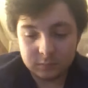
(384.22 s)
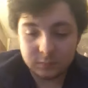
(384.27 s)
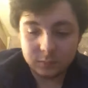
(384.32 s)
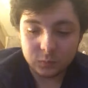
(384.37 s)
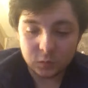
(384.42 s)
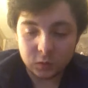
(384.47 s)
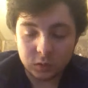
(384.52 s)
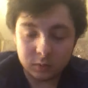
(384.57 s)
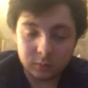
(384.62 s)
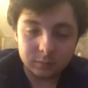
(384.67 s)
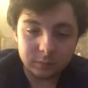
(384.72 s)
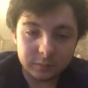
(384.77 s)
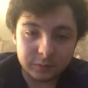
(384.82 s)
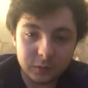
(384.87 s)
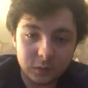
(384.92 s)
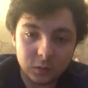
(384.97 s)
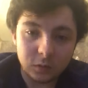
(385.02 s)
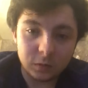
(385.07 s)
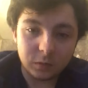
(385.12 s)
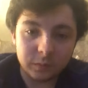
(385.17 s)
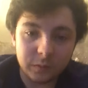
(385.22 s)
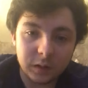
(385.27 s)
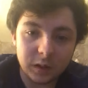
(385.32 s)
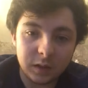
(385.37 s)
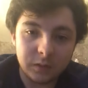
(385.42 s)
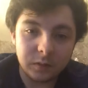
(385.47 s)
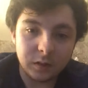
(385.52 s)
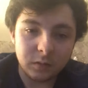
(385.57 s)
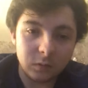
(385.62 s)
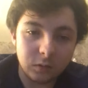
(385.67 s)
4 or
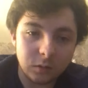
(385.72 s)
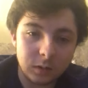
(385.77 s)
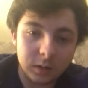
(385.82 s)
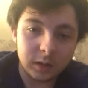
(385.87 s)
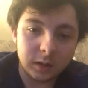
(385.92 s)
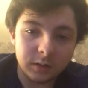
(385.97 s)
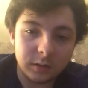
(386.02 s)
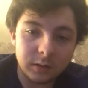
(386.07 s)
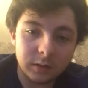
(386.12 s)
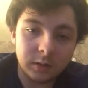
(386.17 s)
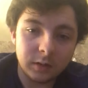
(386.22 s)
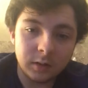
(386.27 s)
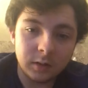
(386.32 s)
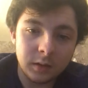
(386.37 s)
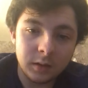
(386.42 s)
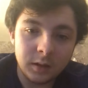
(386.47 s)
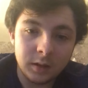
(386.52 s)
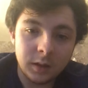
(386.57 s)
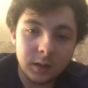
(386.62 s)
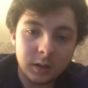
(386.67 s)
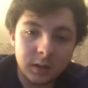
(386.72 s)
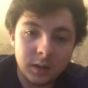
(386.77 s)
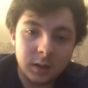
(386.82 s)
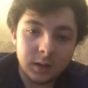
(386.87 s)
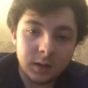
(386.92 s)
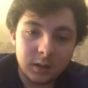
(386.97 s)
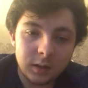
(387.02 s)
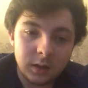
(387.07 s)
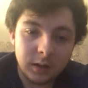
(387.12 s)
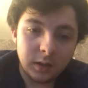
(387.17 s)
5 year old kids
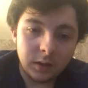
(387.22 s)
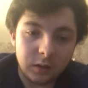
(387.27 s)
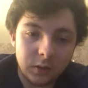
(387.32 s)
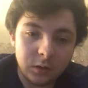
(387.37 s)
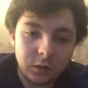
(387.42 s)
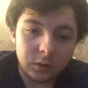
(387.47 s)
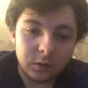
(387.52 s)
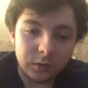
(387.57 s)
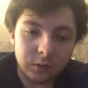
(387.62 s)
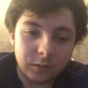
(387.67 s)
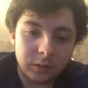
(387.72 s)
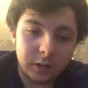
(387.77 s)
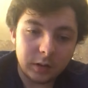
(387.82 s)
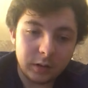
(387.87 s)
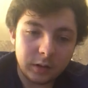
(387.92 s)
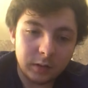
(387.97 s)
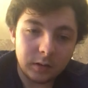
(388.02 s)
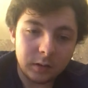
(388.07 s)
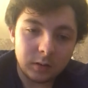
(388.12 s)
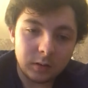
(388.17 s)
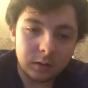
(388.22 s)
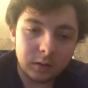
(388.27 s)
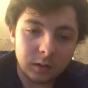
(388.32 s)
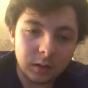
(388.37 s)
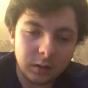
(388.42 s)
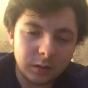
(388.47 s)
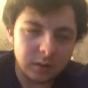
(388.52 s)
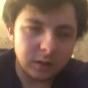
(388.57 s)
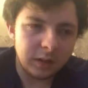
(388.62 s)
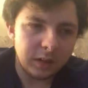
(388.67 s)
in a nursery.
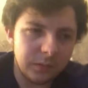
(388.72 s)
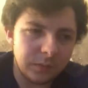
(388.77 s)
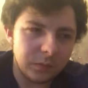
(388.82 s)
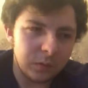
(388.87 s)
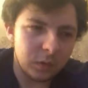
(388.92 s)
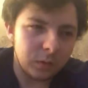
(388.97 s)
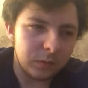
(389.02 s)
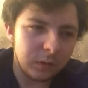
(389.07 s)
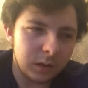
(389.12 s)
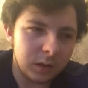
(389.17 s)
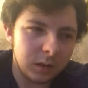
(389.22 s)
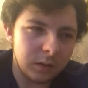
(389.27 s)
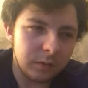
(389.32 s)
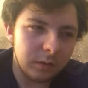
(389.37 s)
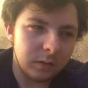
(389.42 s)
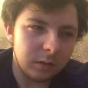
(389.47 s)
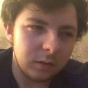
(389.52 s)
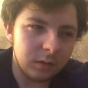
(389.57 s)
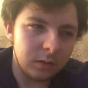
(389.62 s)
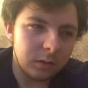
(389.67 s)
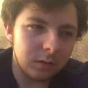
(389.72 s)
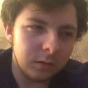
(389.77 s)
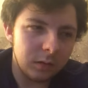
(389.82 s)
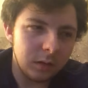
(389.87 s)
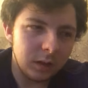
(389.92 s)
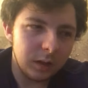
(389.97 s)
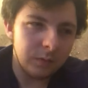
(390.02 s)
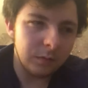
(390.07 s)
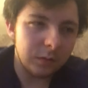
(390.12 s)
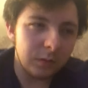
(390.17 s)
I think it's 4 or 5,
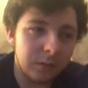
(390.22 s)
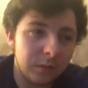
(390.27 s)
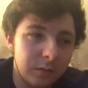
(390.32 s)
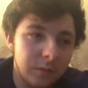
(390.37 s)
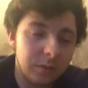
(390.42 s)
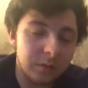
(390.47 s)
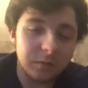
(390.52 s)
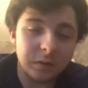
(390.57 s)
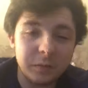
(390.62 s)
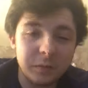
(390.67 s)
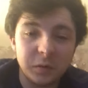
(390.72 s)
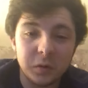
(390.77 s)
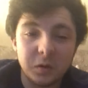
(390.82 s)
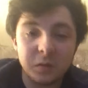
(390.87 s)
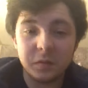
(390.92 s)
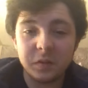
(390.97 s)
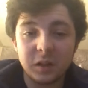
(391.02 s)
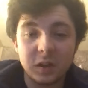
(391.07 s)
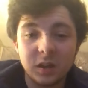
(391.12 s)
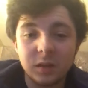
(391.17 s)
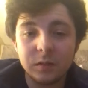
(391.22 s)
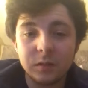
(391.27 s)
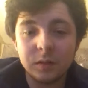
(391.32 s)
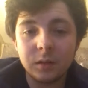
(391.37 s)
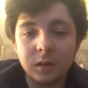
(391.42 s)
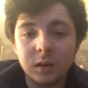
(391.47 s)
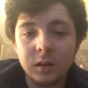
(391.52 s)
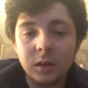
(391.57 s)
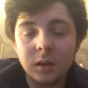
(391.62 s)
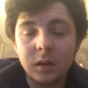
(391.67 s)
either 3, 4 or 5,
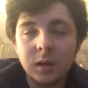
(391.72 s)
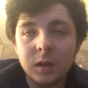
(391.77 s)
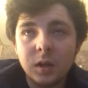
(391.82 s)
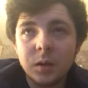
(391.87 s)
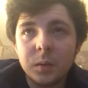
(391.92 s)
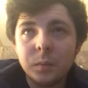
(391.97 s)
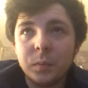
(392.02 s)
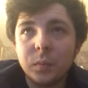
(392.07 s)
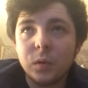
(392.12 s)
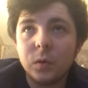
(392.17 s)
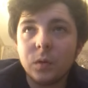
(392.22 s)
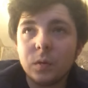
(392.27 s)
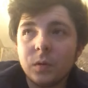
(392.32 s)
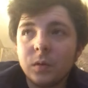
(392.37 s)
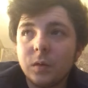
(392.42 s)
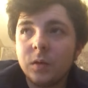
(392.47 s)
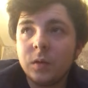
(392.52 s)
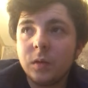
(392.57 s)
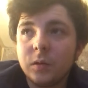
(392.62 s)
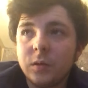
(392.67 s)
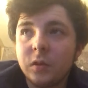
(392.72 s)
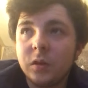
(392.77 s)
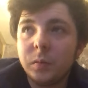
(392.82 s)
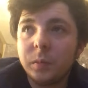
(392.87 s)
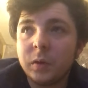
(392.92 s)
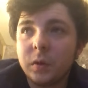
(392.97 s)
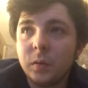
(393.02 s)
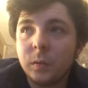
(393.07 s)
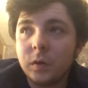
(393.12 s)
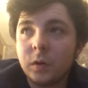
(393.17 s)
but she's
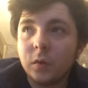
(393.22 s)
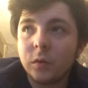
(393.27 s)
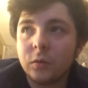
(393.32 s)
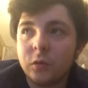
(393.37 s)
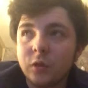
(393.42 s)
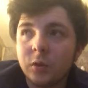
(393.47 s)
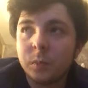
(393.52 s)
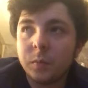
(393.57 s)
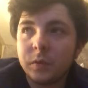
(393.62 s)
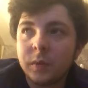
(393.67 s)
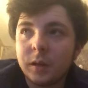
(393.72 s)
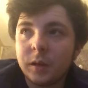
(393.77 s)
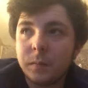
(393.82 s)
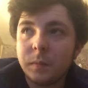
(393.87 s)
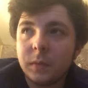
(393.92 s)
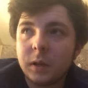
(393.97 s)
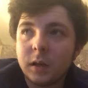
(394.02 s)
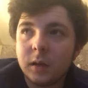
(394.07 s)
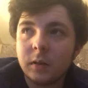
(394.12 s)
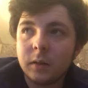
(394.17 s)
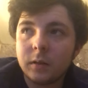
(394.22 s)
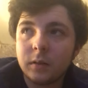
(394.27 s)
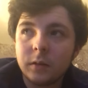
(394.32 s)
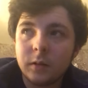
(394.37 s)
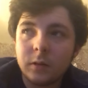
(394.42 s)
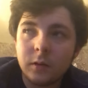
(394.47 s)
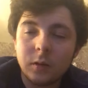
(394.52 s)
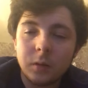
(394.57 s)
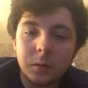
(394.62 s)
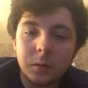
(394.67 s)
been doing a good job with them, and